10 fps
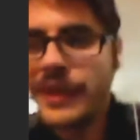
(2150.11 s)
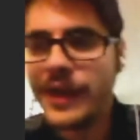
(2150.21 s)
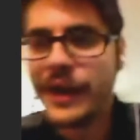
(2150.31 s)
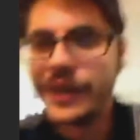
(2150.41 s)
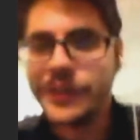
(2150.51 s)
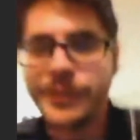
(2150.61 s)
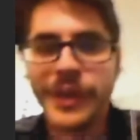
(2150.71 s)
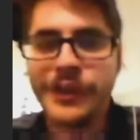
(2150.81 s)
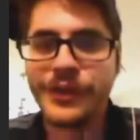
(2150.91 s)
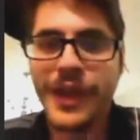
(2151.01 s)

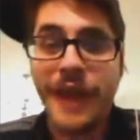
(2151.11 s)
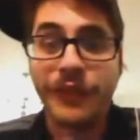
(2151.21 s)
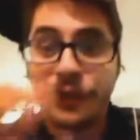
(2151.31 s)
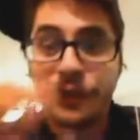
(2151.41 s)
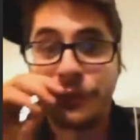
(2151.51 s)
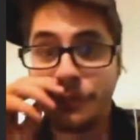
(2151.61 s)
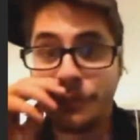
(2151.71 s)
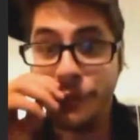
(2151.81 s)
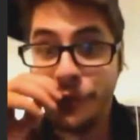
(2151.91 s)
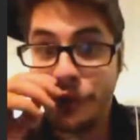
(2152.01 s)
especially after
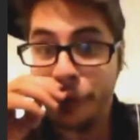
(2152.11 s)
Garth